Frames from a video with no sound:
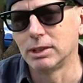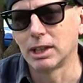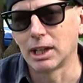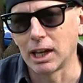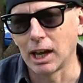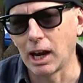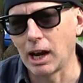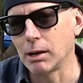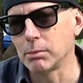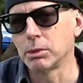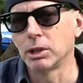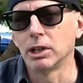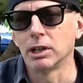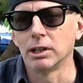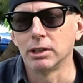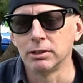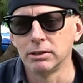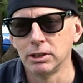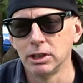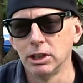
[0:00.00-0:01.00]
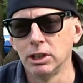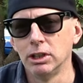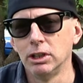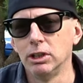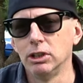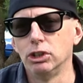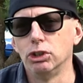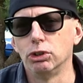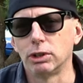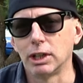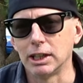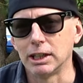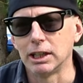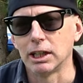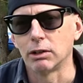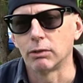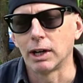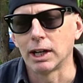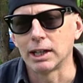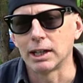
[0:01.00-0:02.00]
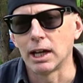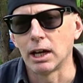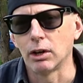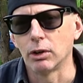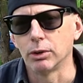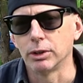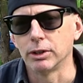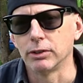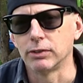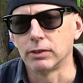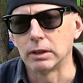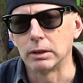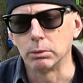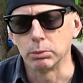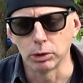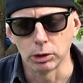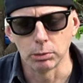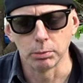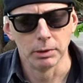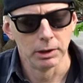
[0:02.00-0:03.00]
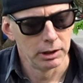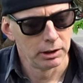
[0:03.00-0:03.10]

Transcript: camera you can get right now on the Cinewoop,